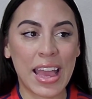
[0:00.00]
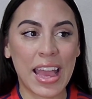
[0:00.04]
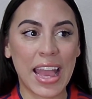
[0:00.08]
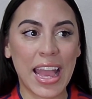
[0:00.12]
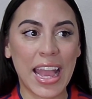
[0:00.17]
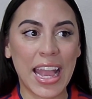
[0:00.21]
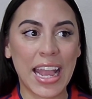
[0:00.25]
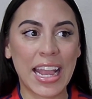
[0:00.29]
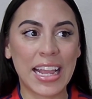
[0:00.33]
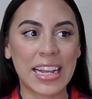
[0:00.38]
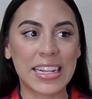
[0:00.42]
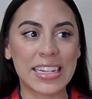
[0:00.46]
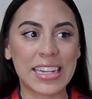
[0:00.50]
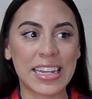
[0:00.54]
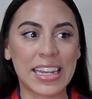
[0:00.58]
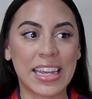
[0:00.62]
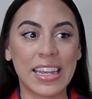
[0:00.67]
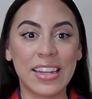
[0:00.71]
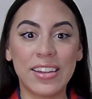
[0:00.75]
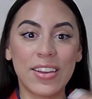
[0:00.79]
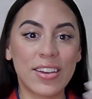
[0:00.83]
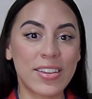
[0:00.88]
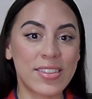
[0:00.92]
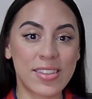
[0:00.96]
and he
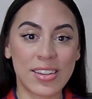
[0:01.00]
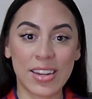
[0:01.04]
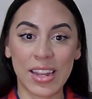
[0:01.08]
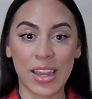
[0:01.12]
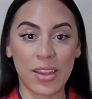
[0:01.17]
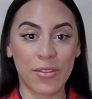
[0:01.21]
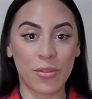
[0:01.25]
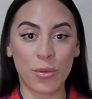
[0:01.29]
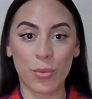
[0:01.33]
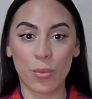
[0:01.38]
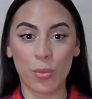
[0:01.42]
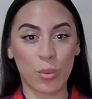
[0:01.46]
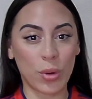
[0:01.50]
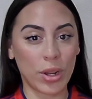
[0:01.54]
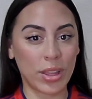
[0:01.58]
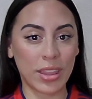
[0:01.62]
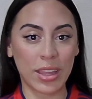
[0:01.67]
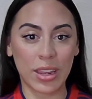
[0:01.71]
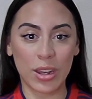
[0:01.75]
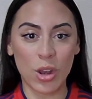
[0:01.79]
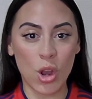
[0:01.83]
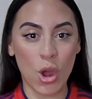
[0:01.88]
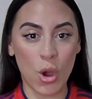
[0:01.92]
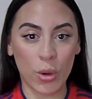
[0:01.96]
doesn't even
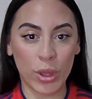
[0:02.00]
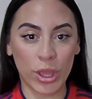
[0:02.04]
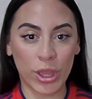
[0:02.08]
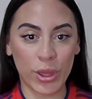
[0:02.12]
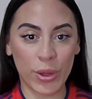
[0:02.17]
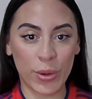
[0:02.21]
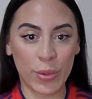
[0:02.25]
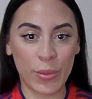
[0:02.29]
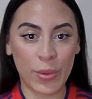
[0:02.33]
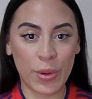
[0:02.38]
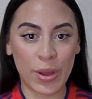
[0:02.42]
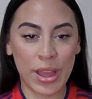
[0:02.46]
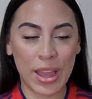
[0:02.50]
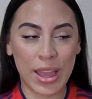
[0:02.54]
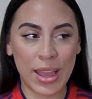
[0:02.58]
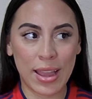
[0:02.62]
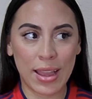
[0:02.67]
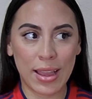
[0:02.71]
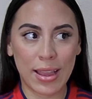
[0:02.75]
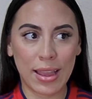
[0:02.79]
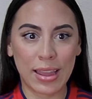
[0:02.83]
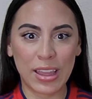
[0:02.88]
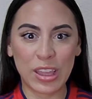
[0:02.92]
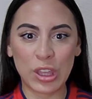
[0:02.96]
really know you,
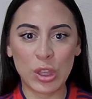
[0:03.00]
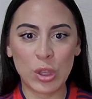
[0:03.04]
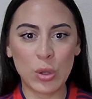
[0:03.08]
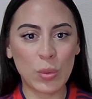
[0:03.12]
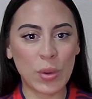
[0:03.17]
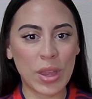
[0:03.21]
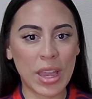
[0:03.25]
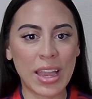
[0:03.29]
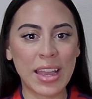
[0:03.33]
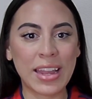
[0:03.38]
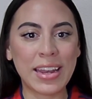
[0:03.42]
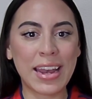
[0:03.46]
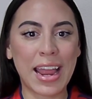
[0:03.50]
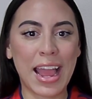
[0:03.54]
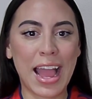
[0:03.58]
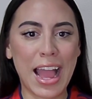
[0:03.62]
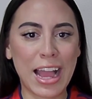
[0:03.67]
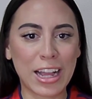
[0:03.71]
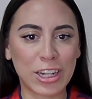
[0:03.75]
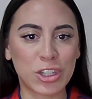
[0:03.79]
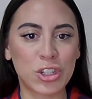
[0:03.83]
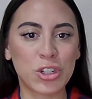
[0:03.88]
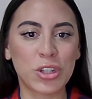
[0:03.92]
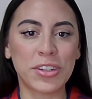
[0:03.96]
you can't
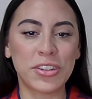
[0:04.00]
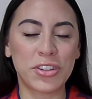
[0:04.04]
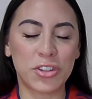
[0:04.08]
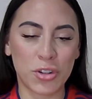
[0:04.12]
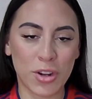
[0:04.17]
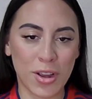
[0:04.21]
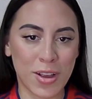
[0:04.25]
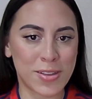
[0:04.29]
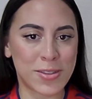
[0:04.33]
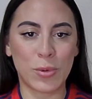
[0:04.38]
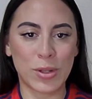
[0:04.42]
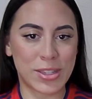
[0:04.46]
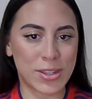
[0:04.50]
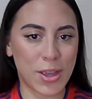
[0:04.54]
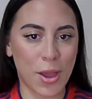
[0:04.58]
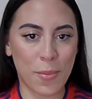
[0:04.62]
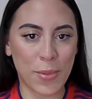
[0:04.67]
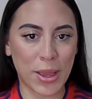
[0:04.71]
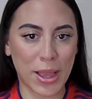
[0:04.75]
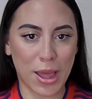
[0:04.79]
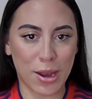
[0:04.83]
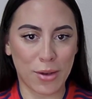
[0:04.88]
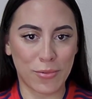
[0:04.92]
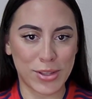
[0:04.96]
actually trust what's
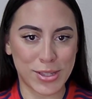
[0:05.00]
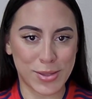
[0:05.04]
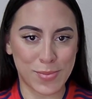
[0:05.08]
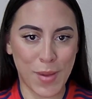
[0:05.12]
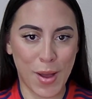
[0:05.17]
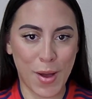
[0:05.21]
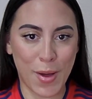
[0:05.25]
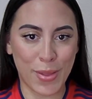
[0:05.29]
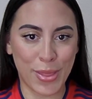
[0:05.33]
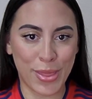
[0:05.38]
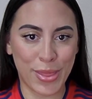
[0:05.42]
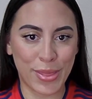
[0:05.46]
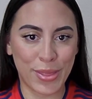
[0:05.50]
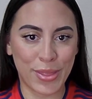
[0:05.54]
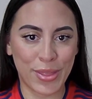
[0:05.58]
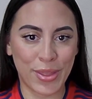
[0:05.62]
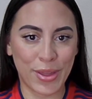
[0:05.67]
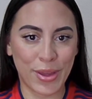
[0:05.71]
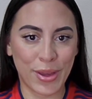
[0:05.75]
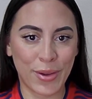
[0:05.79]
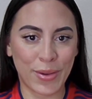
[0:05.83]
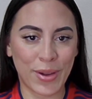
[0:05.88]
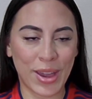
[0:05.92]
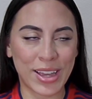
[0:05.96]
coming out of his mouth.
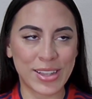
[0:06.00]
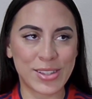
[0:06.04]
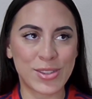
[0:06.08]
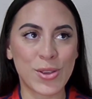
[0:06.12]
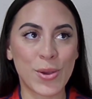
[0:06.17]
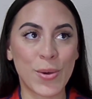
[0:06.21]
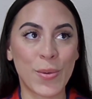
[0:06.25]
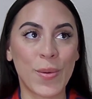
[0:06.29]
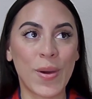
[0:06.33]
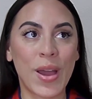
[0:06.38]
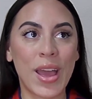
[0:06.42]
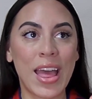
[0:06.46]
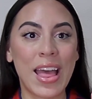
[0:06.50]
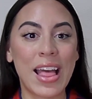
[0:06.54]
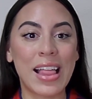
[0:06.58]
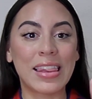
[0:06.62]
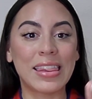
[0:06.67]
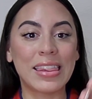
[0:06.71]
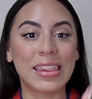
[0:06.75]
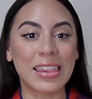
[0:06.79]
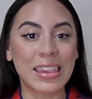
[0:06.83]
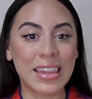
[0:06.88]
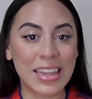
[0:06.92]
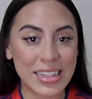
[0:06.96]
Okay, so
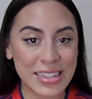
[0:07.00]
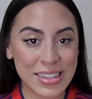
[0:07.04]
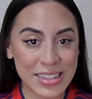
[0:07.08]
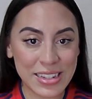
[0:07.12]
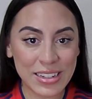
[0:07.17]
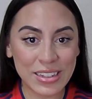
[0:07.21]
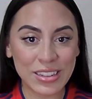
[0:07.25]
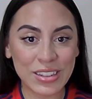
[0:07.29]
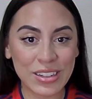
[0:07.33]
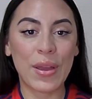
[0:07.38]
listen